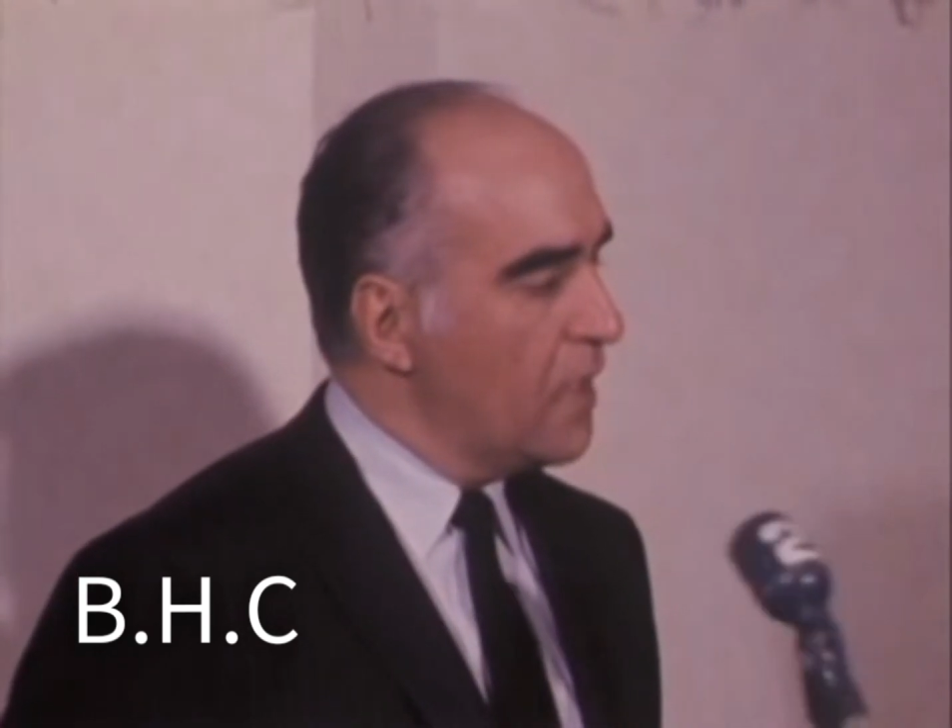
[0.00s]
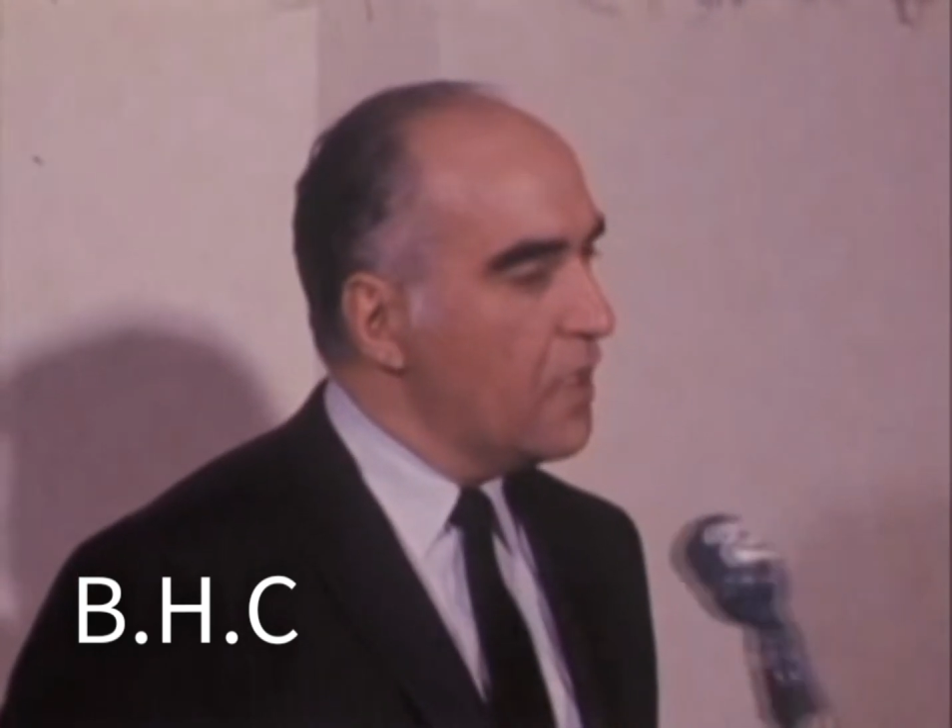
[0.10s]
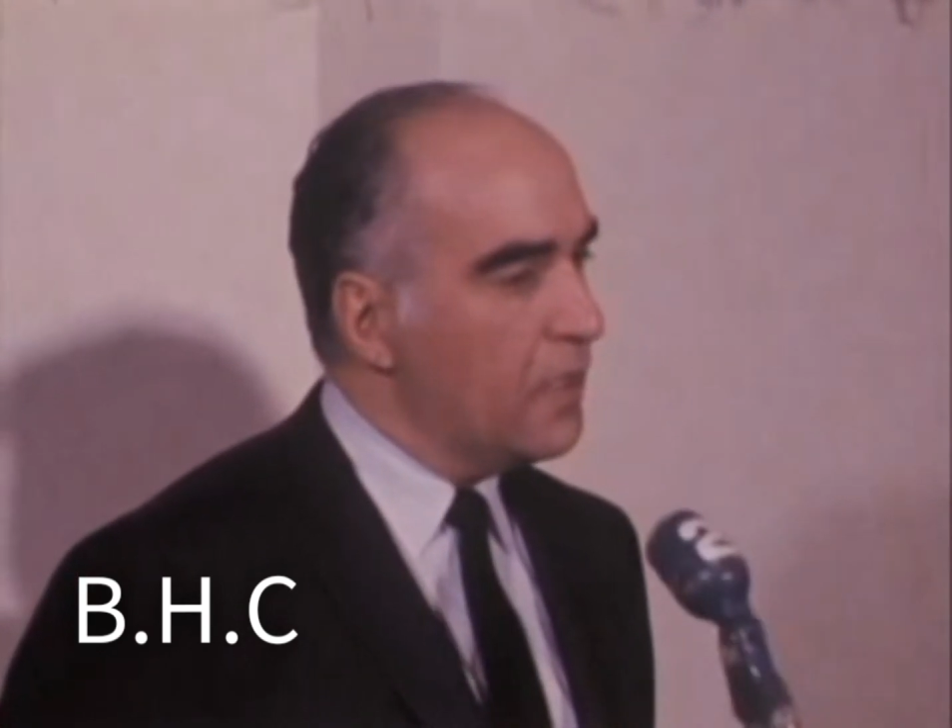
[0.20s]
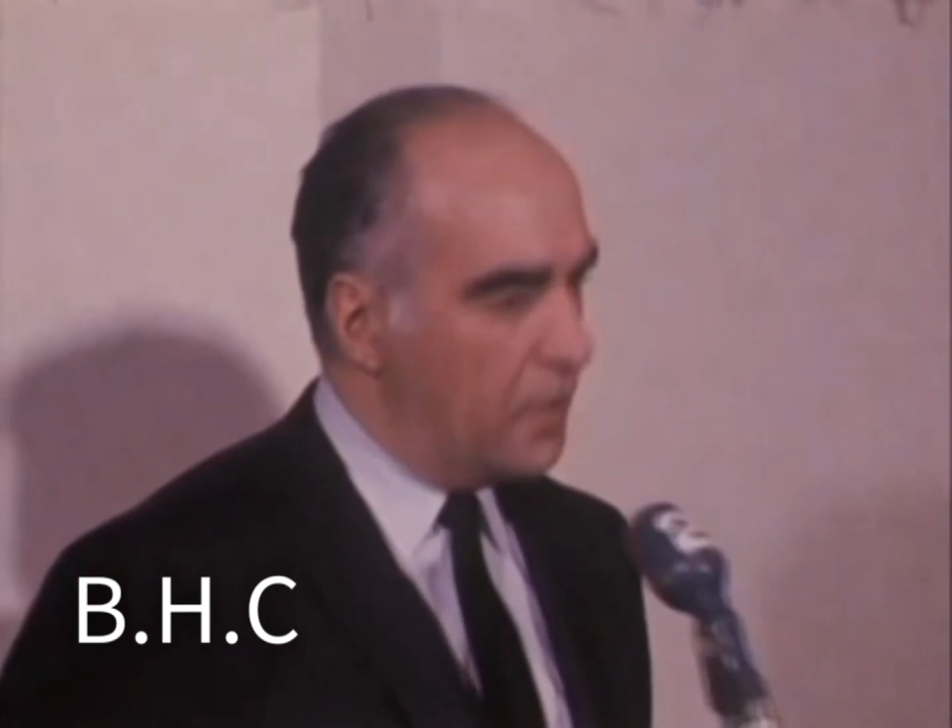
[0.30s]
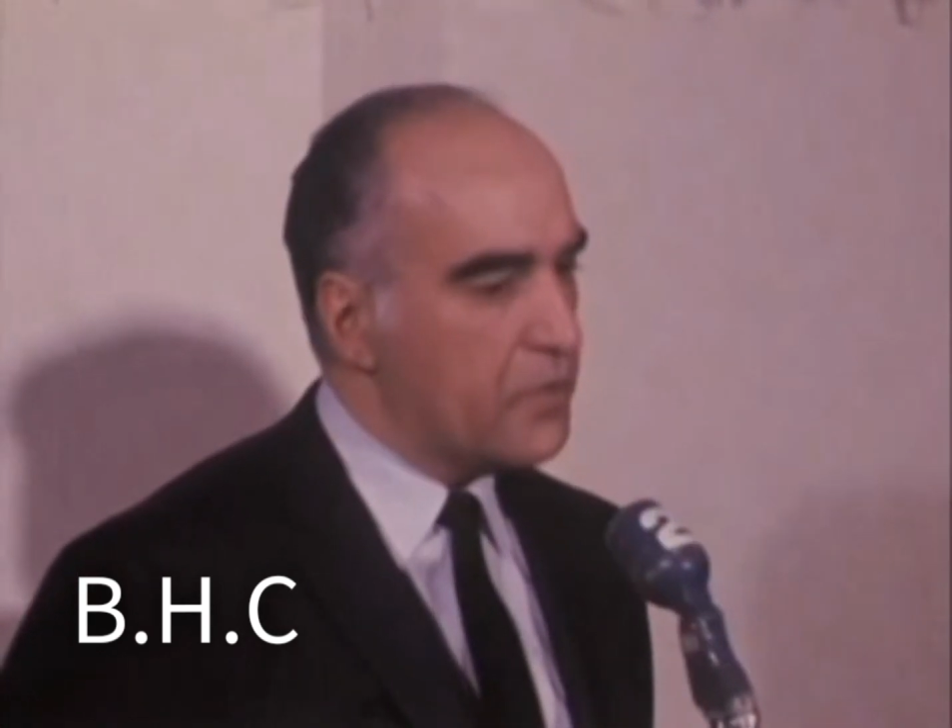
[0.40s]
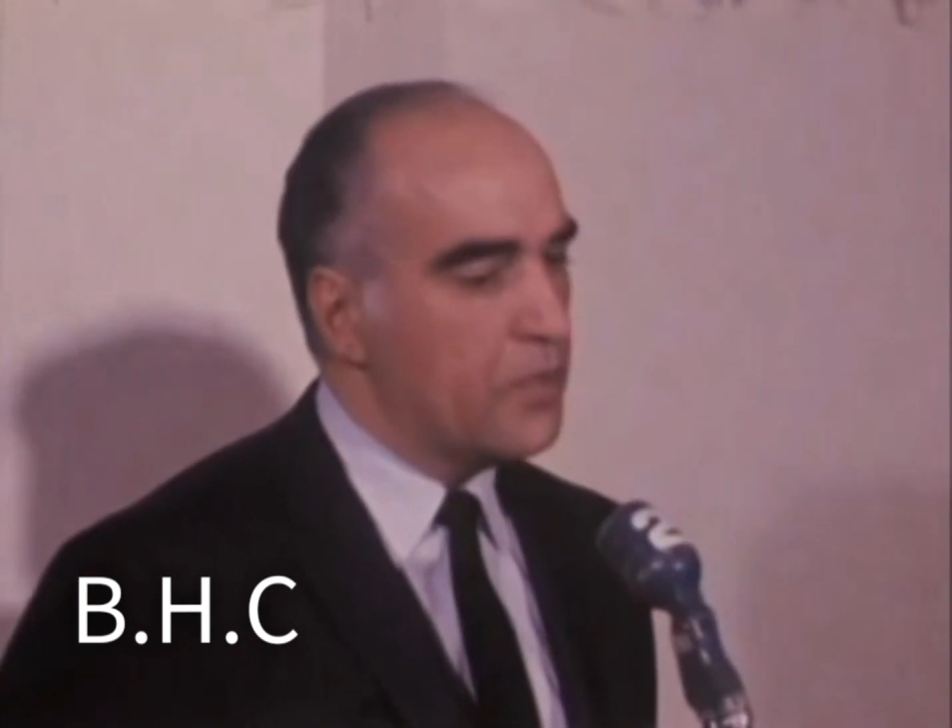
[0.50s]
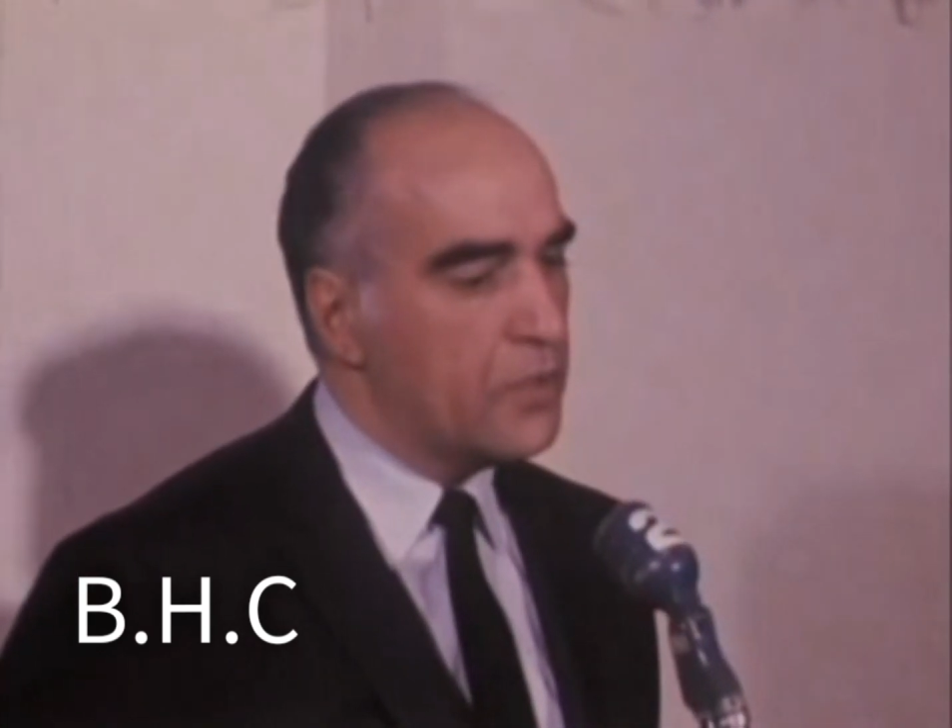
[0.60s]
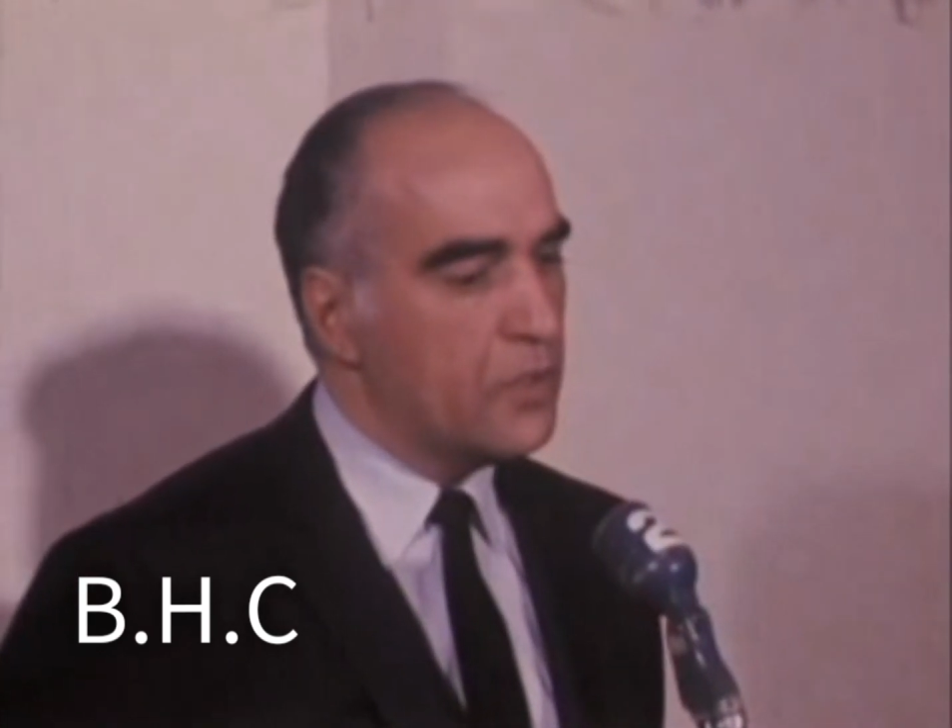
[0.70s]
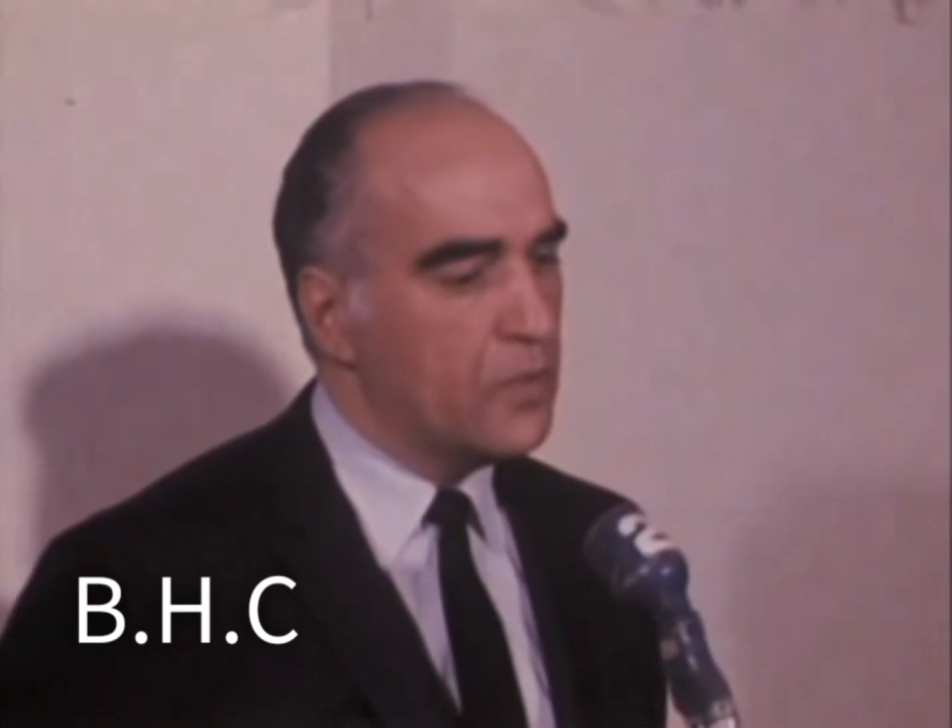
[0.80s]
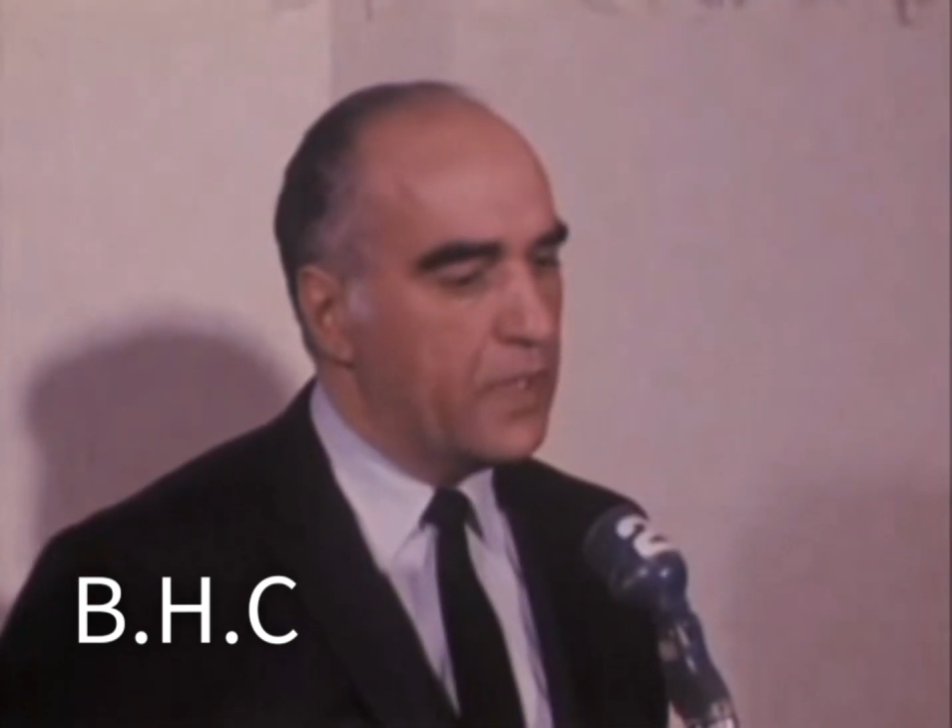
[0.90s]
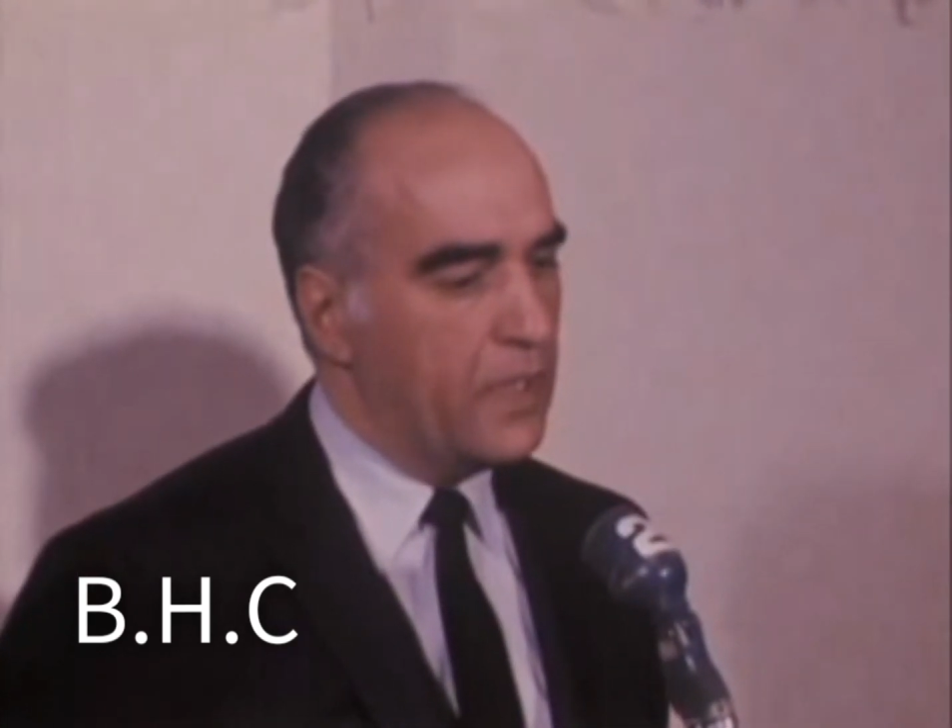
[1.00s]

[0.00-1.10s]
Yes, you do.